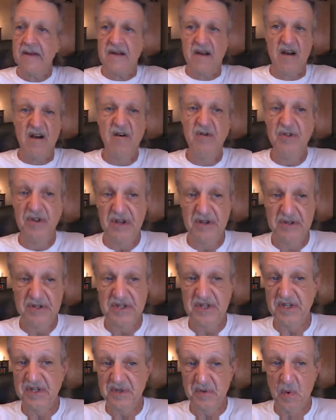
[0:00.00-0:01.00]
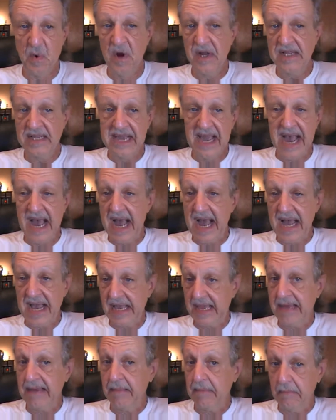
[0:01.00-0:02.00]
Oh, there's this one
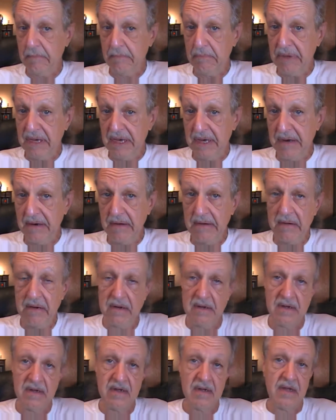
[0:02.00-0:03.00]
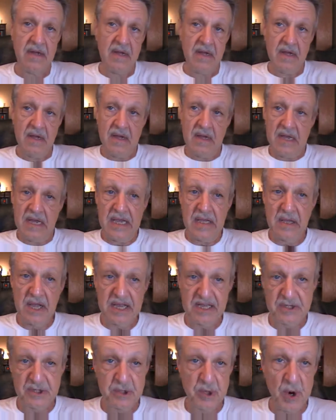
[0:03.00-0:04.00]
guy, Bill. He
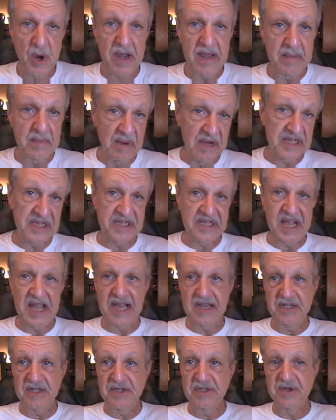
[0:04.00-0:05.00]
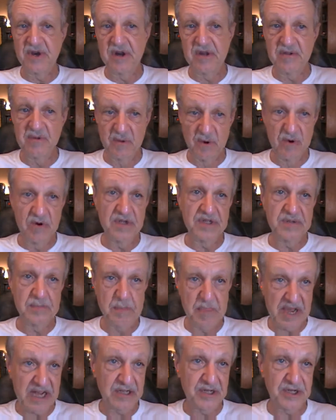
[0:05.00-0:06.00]
likes drawing mustaches on Laura's
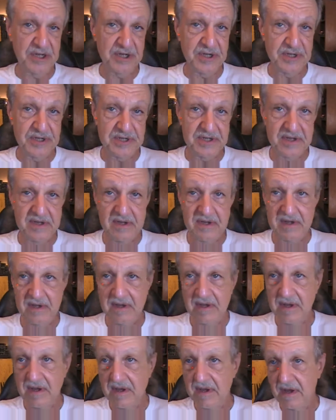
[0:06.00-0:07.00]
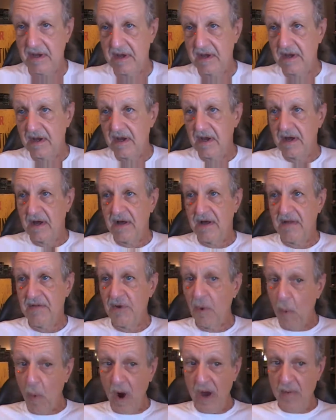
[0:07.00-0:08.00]
pictures.
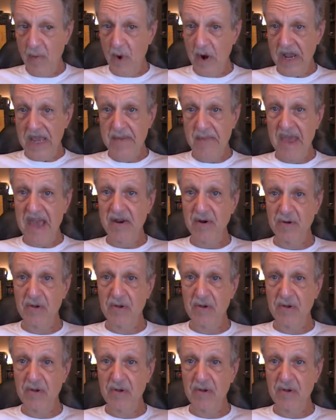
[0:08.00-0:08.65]
The one where he made her